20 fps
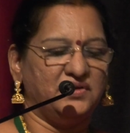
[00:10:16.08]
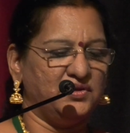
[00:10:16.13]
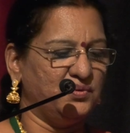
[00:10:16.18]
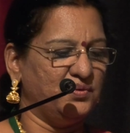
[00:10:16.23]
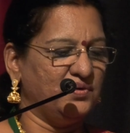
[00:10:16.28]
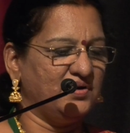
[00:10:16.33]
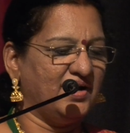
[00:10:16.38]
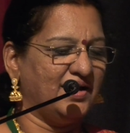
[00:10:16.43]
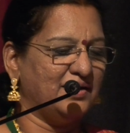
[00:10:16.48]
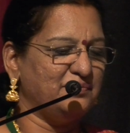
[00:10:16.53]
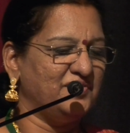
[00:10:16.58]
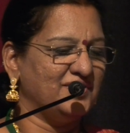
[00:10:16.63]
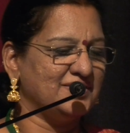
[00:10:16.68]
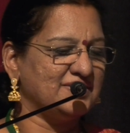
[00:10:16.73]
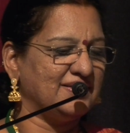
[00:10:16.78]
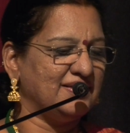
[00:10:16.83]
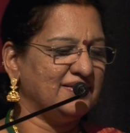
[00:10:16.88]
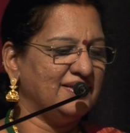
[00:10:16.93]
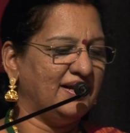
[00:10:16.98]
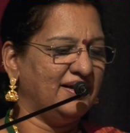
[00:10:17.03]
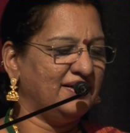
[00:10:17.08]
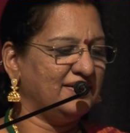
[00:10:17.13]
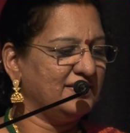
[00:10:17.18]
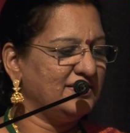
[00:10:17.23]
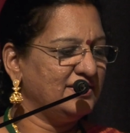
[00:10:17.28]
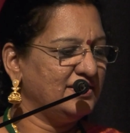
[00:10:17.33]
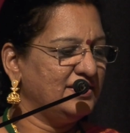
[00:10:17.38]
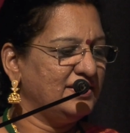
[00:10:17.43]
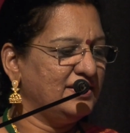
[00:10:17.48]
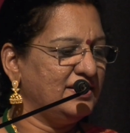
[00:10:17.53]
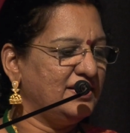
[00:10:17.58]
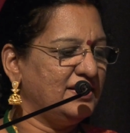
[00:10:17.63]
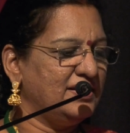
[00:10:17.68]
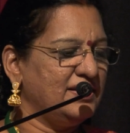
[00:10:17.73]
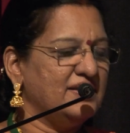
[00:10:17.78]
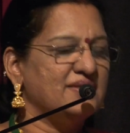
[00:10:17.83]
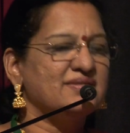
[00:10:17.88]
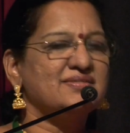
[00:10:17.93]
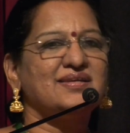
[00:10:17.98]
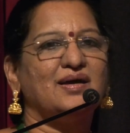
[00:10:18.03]
new garb, we see that
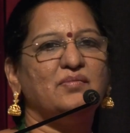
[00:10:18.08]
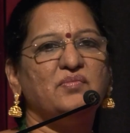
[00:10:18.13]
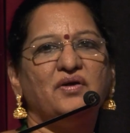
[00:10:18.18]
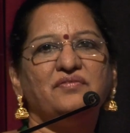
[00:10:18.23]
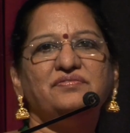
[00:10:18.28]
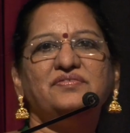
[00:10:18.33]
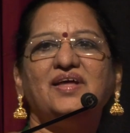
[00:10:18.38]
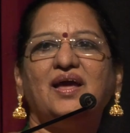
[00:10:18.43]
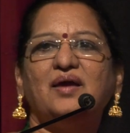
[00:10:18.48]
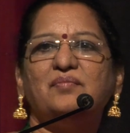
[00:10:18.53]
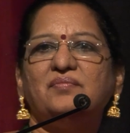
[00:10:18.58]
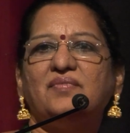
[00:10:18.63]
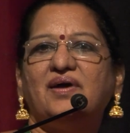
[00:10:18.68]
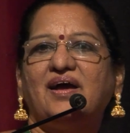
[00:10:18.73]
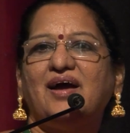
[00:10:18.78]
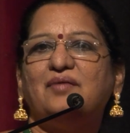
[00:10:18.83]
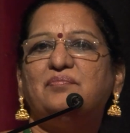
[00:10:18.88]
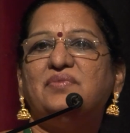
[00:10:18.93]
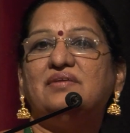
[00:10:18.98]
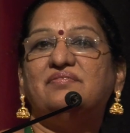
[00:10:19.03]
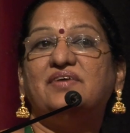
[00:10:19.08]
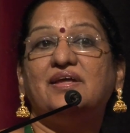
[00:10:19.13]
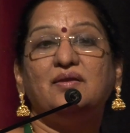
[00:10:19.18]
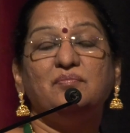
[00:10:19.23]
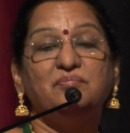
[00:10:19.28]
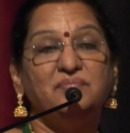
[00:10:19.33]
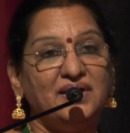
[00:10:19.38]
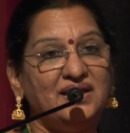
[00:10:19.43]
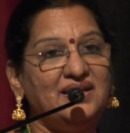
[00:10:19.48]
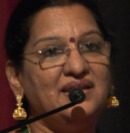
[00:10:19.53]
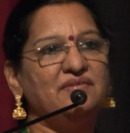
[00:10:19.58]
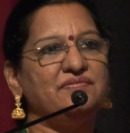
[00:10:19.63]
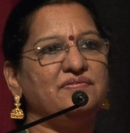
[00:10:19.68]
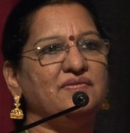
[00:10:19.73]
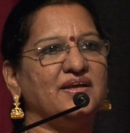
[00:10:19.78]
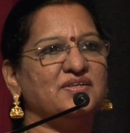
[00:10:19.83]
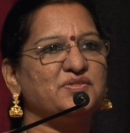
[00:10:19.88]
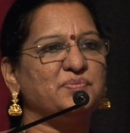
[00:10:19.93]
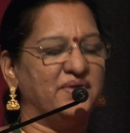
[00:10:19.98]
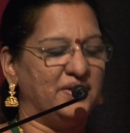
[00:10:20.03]
some of them have been very meaningful
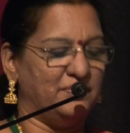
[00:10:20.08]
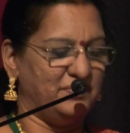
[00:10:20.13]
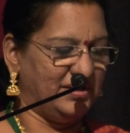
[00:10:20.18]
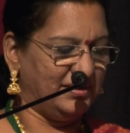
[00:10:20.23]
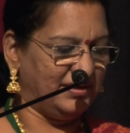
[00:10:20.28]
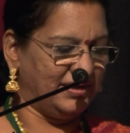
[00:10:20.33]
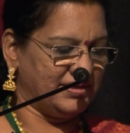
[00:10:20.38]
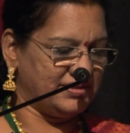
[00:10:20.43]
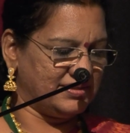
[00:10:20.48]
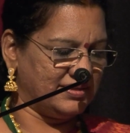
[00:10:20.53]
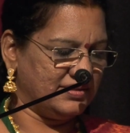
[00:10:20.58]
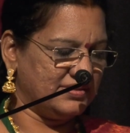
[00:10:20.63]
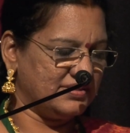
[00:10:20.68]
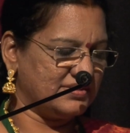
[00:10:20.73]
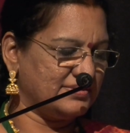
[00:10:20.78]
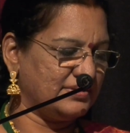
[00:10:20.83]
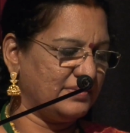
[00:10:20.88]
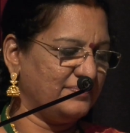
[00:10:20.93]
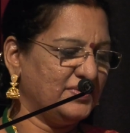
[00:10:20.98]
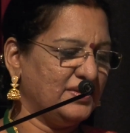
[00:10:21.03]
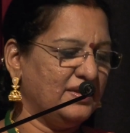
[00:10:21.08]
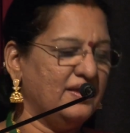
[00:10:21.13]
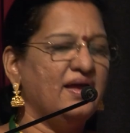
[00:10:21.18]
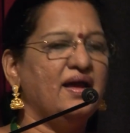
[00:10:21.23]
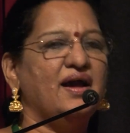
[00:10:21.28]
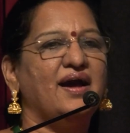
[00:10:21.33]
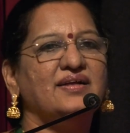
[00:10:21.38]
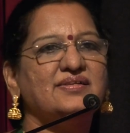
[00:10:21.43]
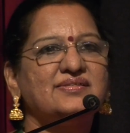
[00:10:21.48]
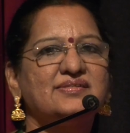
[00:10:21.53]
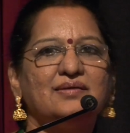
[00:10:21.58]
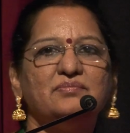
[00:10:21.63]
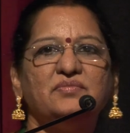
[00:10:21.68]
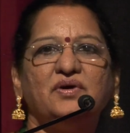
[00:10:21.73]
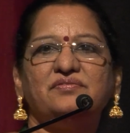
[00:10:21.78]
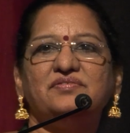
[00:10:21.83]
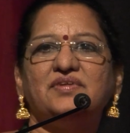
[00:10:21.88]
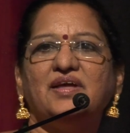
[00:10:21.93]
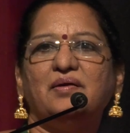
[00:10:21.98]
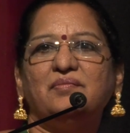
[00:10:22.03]
experimentations, and some
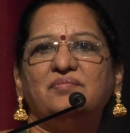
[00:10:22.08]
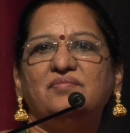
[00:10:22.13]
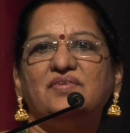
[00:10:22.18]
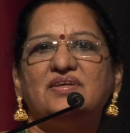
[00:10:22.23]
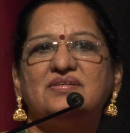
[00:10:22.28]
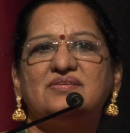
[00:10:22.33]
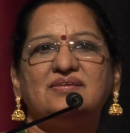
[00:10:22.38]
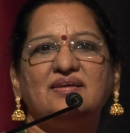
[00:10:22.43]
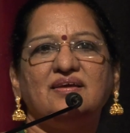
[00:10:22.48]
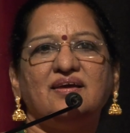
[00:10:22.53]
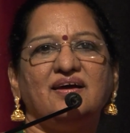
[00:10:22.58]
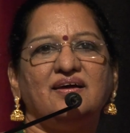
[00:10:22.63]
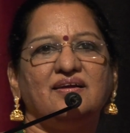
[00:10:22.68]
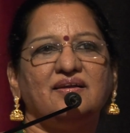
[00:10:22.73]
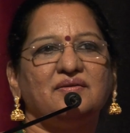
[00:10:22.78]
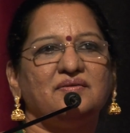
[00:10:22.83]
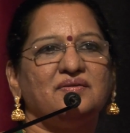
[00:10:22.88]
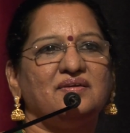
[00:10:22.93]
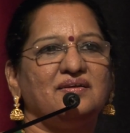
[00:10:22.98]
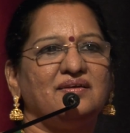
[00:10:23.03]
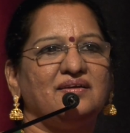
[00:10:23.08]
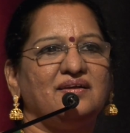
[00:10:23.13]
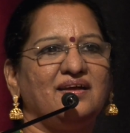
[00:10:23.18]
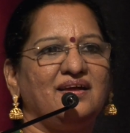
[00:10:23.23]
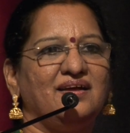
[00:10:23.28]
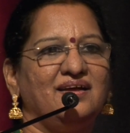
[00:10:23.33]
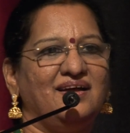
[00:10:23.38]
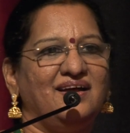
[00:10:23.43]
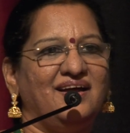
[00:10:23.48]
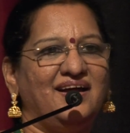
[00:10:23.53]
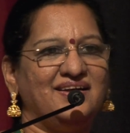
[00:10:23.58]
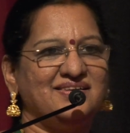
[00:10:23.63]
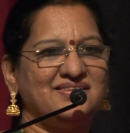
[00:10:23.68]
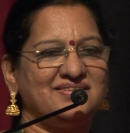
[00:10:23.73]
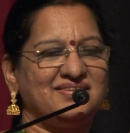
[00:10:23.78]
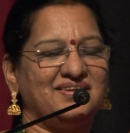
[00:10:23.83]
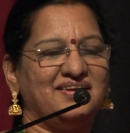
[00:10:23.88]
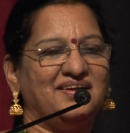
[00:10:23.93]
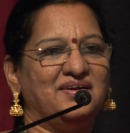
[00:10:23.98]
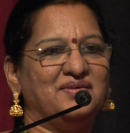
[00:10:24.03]
of them we see are,
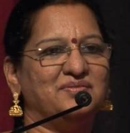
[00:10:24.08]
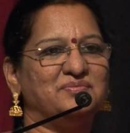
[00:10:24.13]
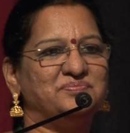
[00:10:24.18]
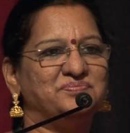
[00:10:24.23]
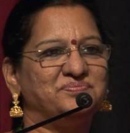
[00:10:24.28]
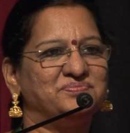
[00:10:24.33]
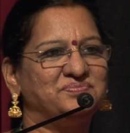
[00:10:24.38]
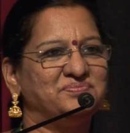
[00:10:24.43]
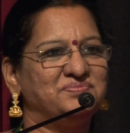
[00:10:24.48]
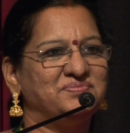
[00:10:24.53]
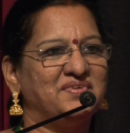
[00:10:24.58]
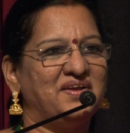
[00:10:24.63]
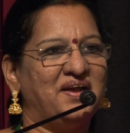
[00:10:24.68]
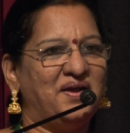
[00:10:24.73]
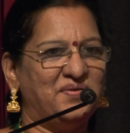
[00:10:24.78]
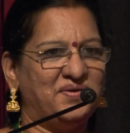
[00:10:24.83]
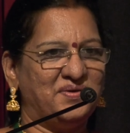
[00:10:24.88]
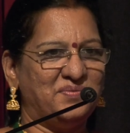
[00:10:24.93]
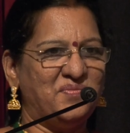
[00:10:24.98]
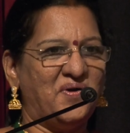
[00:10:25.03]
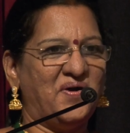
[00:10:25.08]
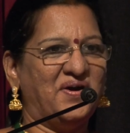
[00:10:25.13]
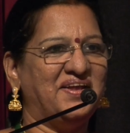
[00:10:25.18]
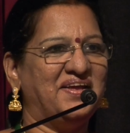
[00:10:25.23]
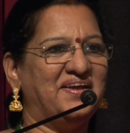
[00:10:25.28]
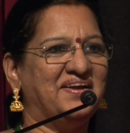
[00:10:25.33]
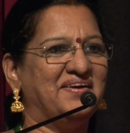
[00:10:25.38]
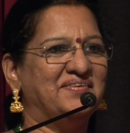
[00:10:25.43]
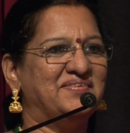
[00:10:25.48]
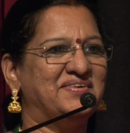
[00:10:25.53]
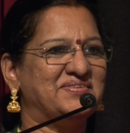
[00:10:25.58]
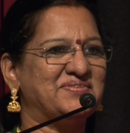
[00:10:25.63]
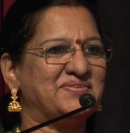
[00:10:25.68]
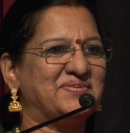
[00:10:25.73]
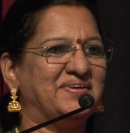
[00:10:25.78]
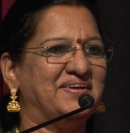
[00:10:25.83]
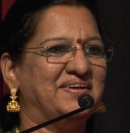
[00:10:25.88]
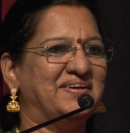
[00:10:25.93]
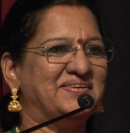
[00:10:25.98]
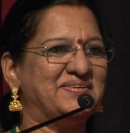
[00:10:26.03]
as uh, our morning, our
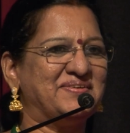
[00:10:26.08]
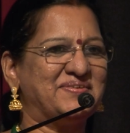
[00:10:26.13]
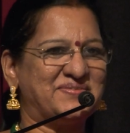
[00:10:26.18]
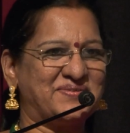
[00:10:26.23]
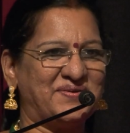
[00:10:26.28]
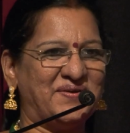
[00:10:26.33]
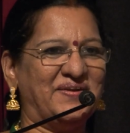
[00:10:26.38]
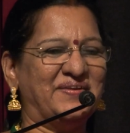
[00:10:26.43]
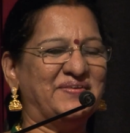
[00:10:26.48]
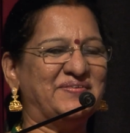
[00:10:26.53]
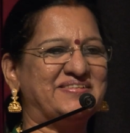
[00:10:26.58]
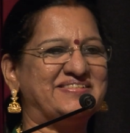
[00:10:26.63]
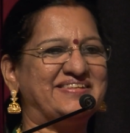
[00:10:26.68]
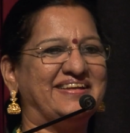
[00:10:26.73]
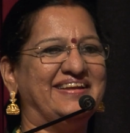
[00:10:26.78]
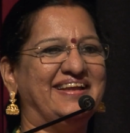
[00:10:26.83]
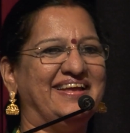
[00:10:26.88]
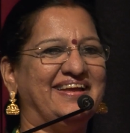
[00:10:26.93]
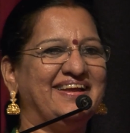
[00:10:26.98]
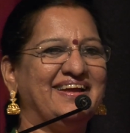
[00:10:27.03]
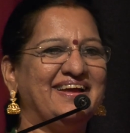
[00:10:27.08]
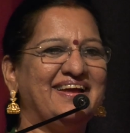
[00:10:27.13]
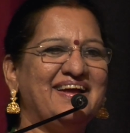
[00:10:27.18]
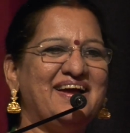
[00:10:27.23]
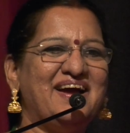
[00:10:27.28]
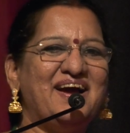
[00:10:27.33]
uh, scholar was telling,